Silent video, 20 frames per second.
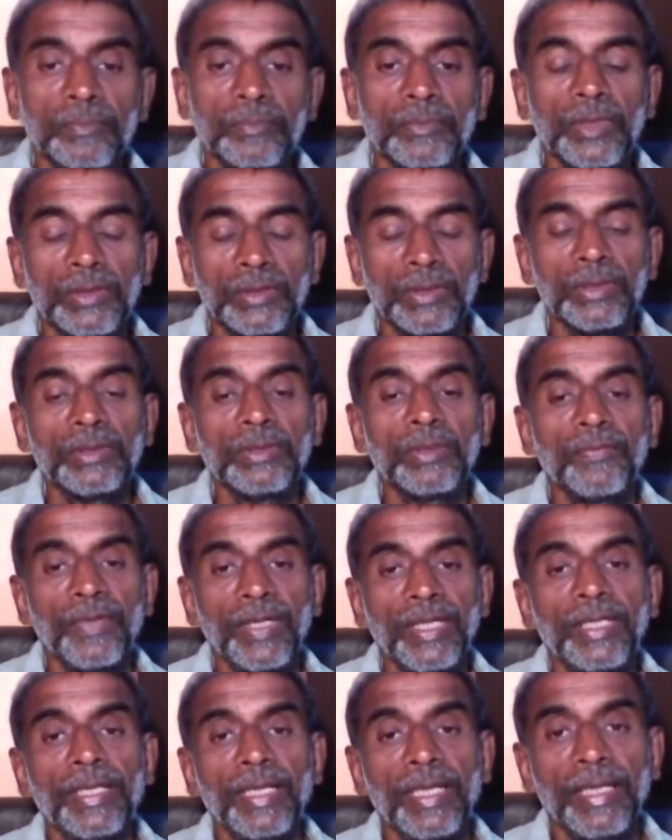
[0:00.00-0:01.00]

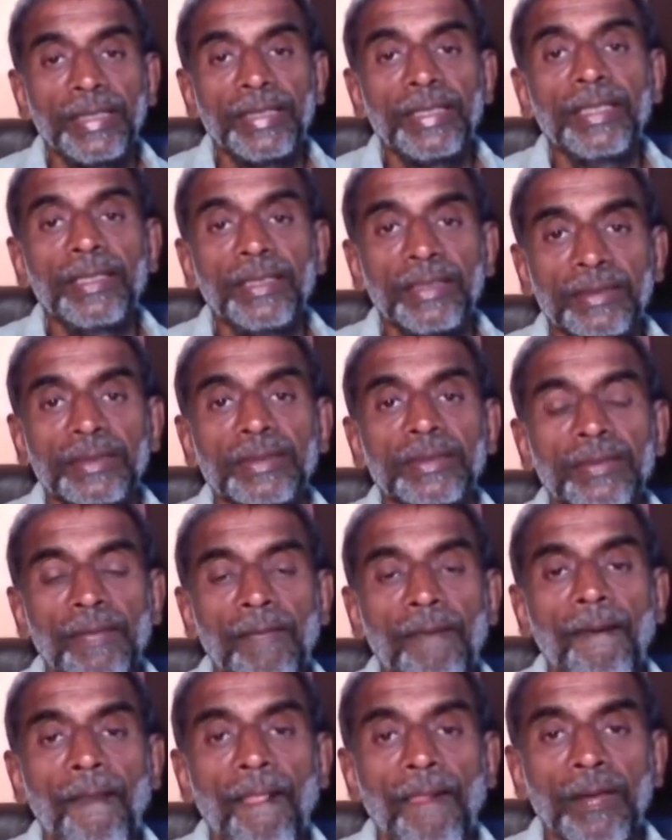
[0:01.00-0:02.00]
schizophrenia like illness,
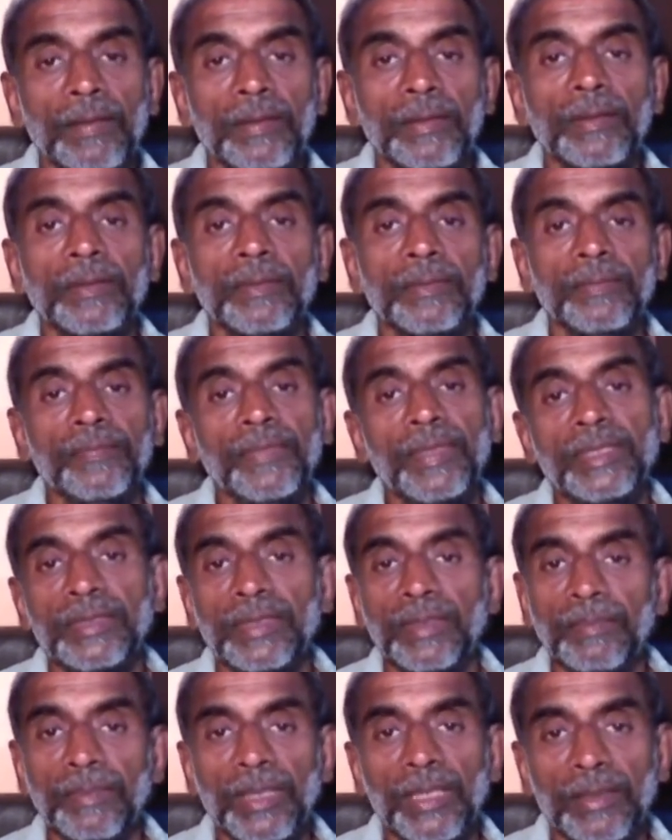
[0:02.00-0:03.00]
very
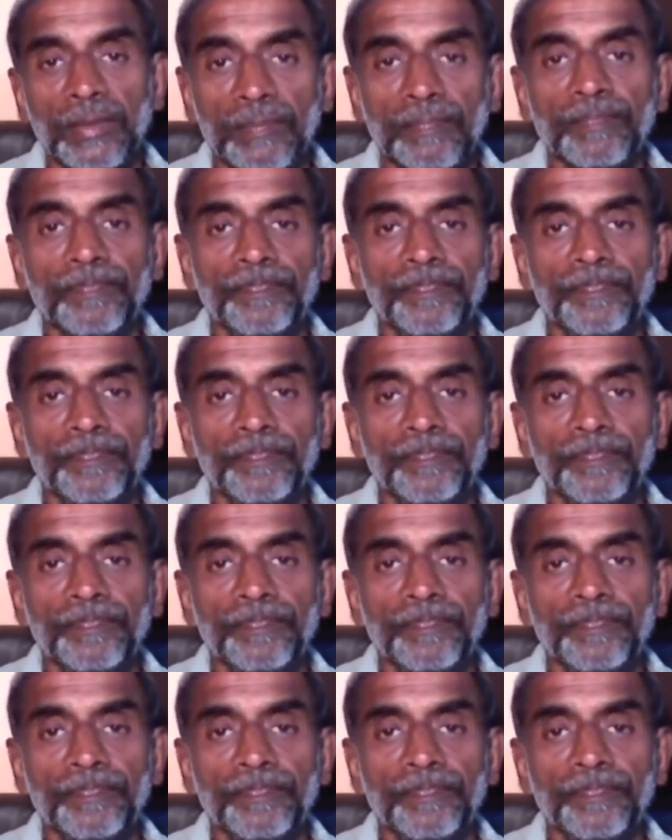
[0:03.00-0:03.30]
similar.